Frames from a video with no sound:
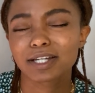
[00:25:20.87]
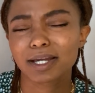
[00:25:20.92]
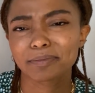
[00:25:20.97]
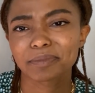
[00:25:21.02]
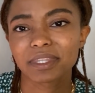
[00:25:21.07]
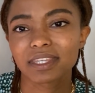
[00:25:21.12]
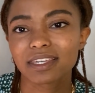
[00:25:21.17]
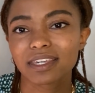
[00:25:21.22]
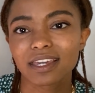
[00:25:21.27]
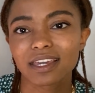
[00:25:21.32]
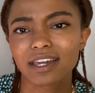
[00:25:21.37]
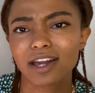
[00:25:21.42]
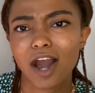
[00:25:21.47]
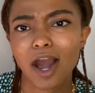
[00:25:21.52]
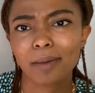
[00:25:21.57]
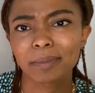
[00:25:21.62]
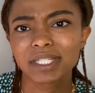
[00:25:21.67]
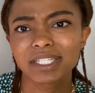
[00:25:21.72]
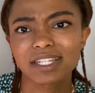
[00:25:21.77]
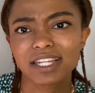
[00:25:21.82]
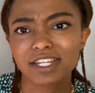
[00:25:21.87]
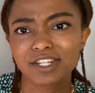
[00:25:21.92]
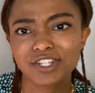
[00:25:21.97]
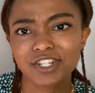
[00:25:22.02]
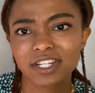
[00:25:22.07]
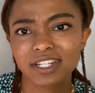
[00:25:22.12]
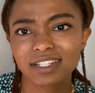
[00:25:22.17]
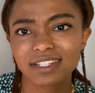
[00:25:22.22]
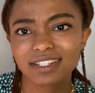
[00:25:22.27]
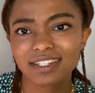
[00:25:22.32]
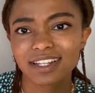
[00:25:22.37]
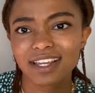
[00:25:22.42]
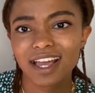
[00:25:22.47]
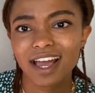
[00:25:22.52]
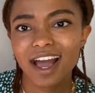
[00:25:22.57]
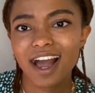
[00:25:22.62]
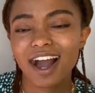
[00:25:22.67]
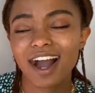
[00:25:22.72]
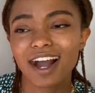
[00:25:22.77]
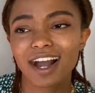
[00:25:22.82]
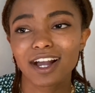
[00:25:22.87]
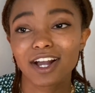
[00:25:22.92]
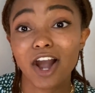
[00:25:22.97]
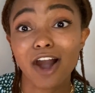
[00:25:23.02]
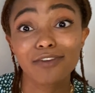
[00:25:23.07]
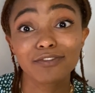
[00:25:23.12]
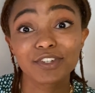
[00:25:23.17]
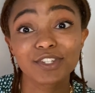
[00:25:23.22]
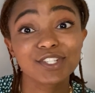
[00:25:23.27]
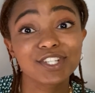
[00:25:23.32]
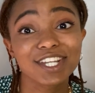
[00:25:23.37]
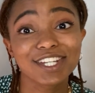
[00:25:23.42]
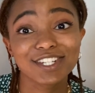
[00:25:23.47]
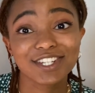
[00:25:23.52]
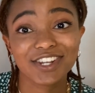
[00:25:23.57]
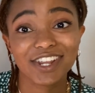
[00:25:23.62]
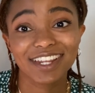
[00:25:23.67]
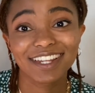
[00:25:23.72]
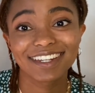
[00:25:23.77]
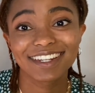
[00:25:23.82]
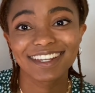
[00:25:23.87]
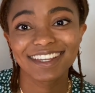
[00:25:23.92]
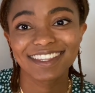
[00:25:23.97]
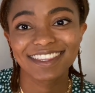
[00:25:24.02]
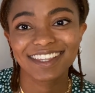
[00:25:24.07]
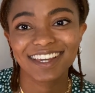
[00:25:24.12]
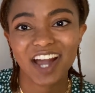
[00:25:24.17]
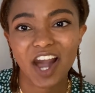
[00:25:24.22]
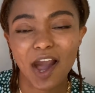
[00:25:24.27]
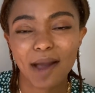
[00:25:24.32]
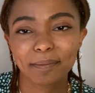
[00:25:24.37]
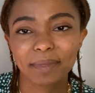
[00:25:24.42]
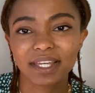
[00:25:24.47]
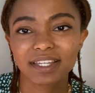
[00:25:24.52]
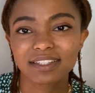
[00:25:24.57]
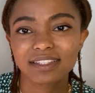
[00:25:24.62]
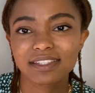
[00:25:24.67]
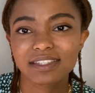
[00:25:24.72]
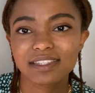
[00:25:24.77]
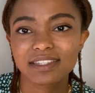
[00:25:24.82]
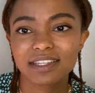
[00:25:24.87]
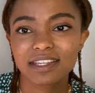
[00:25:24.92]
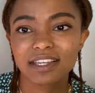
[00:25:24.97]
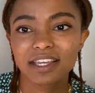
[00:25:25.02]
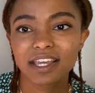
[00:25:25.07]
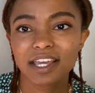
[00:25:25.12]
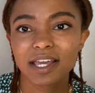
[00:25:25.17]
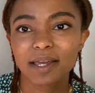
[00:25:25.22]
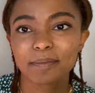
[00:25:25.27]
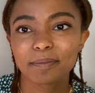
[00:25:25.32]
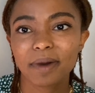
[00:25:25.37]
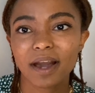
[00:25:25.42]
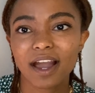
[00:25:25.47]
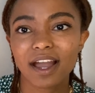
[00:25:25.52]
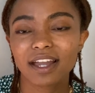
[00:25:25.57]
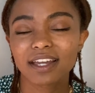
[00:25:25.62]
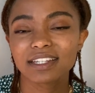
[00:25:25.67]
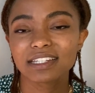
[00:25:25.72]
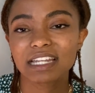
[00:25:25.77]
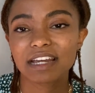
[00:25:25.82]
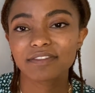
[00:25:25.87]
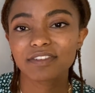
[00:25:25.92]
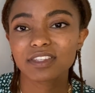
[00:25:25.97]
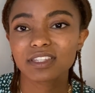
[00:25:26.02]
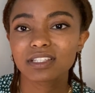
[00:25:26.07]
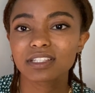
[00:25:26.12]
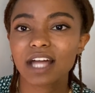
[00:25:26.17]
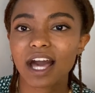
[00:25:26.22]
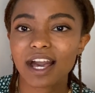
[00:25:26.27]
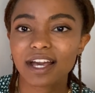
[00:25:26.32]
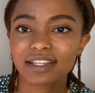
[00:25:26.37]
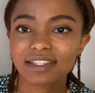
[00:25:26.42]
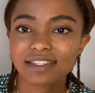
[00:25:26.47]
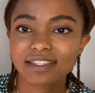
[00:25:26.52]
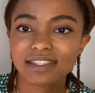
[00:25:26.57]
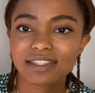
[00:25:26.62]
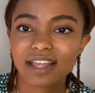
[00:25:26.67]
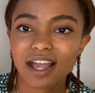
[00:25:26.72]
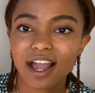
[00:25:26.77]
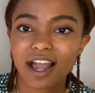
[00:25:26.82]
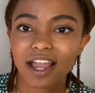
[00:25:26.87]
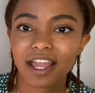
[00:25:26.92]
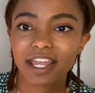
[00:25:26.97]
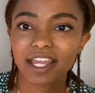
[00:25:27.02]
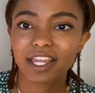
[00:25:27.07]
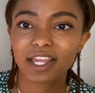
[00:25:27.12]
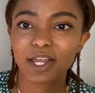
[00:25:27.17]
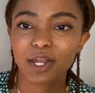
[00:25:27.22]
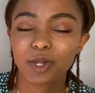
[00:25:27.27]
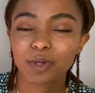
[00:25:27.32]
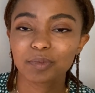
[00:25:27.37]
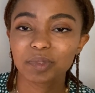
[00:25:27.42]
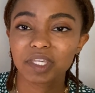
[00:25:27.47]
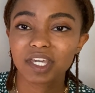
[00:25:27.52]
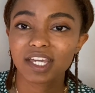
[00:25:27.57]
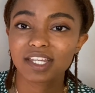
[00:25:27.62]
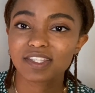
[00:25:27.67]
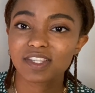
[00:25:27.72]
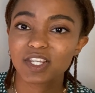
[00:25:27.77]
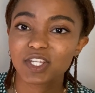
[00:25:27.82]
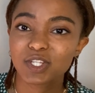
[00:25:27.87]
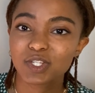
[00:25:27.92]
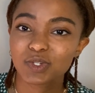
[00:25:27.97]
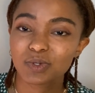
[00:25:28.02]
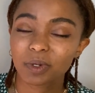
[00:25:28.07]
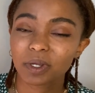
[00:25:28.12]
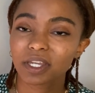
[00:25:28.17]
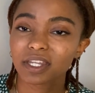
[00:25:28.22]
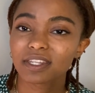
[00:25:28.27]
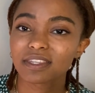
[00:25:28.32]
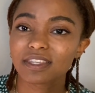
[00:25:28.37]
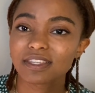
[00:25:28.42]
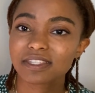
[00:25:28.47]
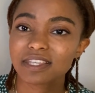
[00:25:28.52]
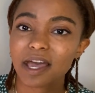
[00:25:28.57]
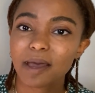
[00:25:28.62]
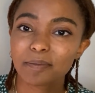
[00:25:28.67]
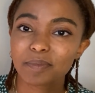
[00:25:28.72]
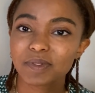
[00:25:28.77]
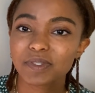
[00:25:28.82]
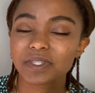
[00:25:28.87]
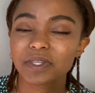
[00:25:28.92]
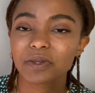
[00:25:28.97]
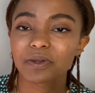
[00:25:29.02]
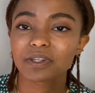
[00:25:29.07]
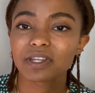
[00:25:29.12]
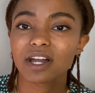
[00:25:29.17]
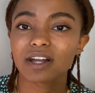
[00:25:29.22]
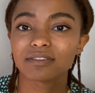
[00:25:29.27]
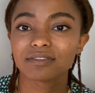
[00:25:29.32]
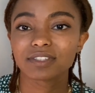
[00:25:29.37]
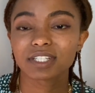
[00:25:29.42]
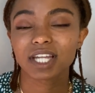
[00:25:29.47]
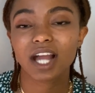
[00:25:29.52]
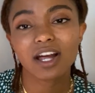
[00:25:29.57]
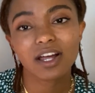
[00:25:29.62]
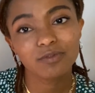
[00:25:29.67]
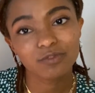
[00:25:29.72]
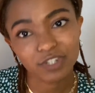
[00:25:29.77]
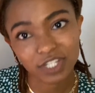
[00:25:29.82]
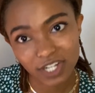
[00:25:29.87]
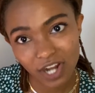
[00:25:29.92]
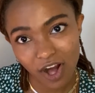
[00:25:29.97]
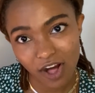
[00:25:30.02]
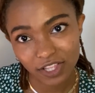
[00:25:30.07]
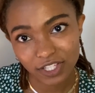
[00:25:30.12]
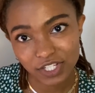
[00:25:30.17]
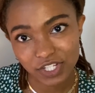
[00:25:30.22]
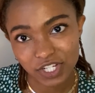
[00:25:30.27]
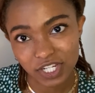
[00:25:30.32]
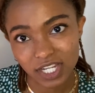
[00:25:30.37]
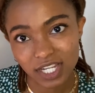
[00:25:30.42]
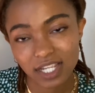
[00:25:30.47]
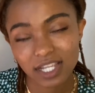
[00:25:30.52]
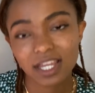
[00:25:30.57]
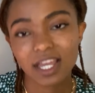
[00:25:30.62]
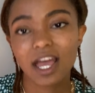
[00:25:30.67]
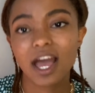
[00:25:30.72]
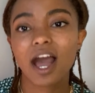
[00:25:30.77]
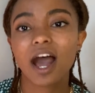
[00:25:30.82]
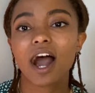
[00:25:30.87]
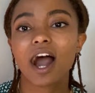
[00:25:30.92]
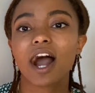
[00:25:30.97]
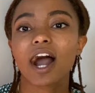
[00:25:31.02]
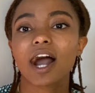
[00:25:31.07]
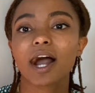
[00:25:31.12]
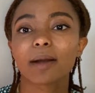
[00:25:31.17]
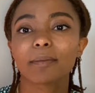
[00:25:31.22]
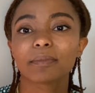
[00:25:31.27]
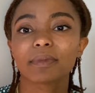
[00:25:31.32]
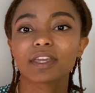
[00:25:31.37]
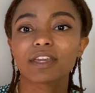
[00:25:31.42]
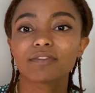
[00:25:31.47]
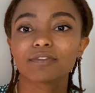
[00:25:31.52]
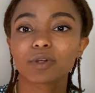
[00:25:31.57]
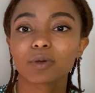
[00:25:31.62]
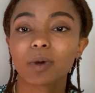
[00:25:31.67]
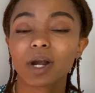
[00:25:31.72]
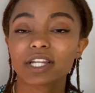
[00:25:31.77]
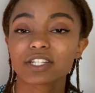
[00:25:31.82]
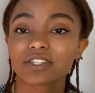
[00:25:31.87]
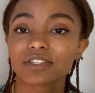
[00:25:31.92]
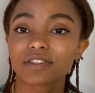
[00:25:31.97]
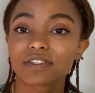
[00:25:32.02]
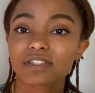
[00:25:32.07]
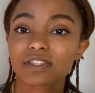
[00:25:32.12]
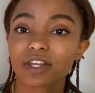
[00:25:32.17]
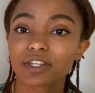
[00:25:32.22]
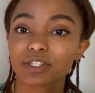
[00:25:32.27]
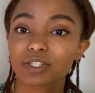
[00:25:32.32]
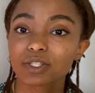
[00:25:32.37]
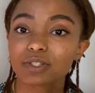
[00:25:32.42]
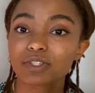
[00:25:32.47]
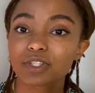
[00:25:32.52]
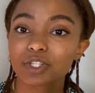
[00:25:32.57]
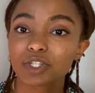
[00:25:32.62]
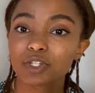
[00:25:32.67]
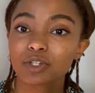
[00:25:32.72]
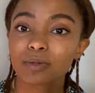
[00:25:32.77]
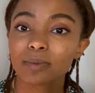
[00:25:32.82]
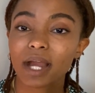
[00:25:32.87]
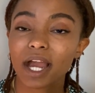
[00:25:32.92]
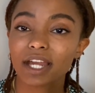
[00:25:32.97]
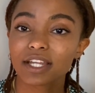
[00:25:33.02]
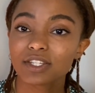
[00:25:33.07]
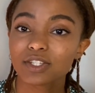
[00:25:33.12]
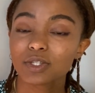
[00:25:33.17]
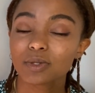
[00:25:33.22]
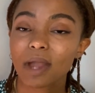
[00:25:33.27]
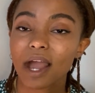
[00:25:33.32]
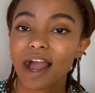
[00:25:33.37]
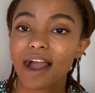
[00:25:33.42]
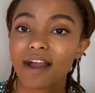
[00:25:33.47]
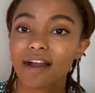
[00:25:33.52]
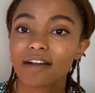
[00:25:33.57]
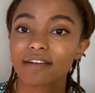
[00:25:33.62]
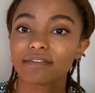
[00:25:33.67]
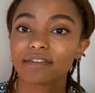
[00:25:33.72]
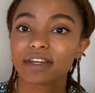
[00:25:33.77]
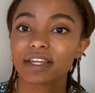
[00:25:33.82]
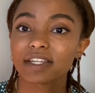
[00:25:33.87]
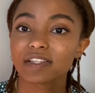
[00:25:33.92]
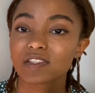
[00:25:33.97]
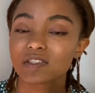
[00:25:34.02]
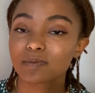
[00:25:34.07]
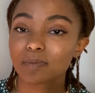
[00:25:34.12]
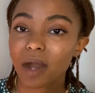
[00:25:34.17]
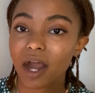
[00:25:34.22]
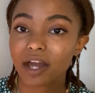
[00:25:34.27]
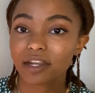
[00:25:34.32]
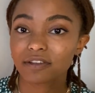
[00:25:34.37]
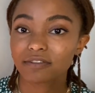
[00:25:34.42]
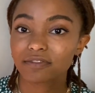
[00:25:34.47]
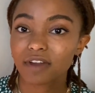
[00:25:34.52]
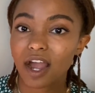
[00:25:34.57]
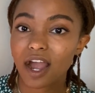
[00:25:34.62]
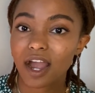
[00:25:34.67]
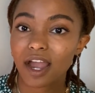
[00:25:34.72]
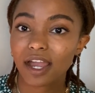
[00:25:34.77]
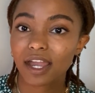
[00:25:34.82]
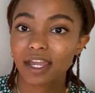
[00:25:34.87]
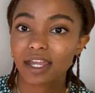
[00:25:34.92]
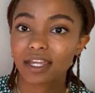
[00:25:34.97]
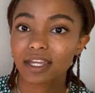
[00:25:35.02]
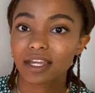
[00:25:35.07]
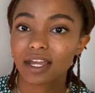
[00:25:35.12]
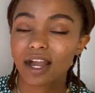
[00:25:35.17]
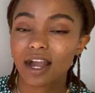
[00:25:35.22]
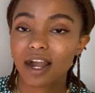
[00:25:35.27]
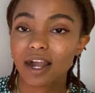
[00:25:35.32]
thinking conversation in the comments. But nevertheless, I hope you guys enjoyed this episode of Readology. If you're watching this on YouTube, I do have a Spotify,